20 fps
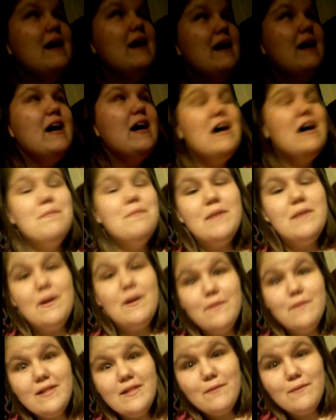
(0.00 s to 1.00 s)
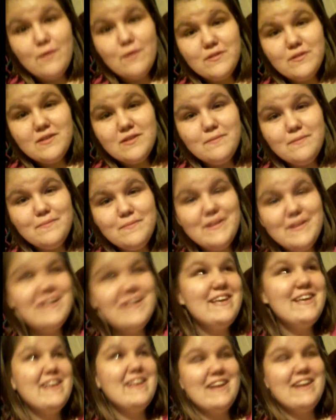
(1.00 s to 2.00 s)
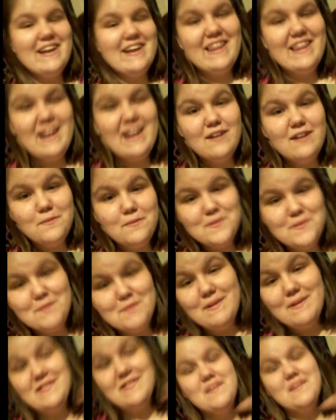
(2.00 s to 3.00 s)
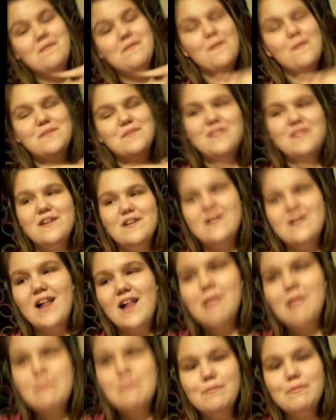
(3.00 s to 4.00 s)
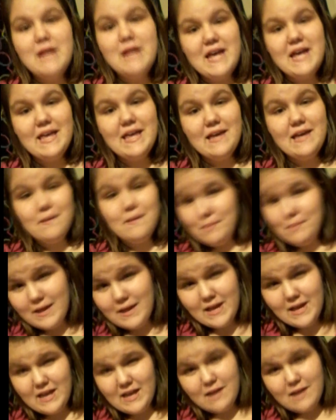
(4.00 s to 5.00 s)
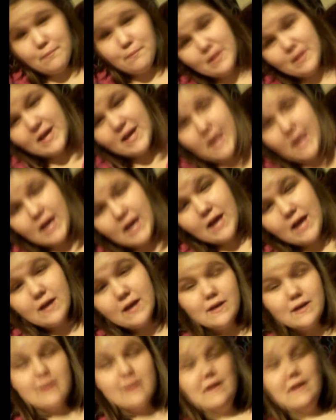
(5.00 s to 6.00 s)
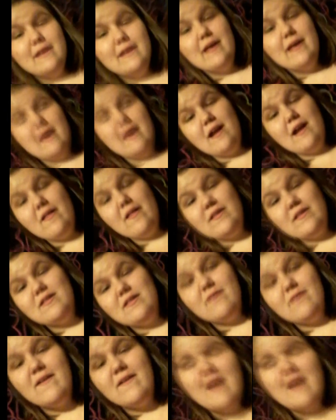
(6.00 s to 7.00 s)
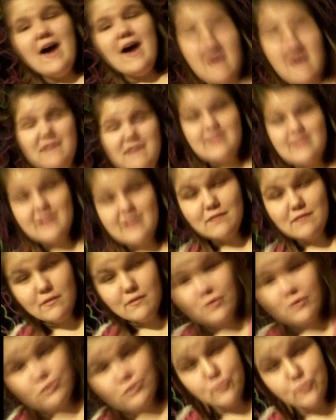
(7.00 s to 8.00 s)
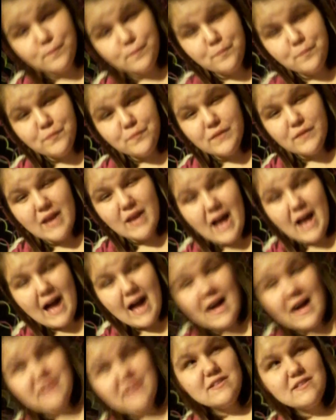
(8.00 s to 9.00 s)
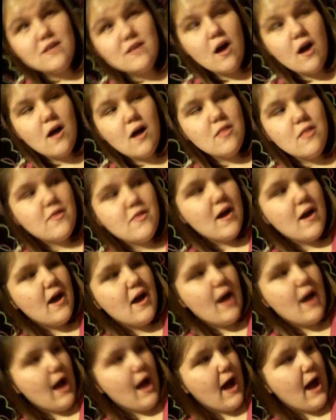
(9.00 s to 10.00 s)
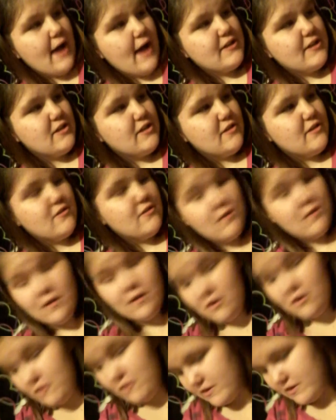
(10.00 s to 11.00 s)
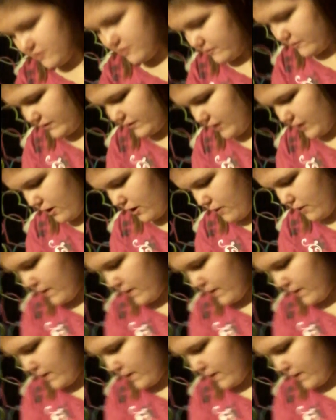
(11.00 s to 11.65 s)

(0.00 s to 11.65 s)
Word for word: Um, and I really want them, and I like them. So my stepmom's in there calling me Blinky, Blinky, Blinky, and all that stuff. I just think it's really cool. I just thought that I should just do a little quick little video